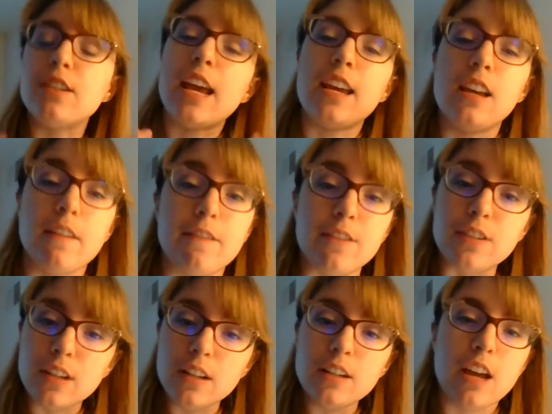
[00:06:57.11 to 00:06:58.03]
taking a
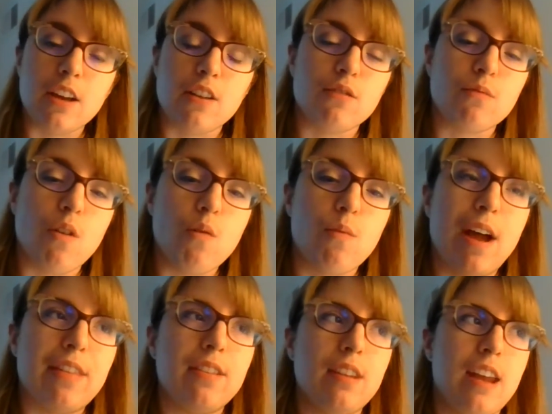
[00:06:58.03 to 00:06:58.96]
facilitator role
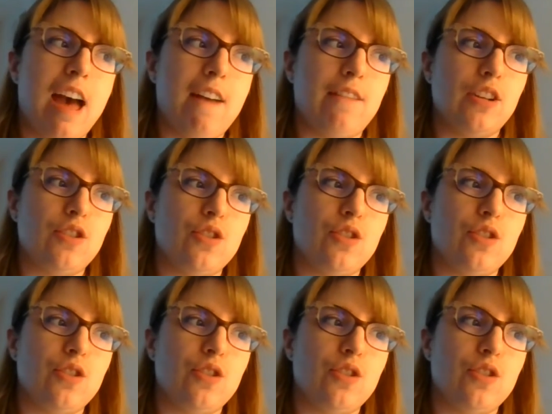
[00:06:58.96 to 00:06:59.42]
rather than having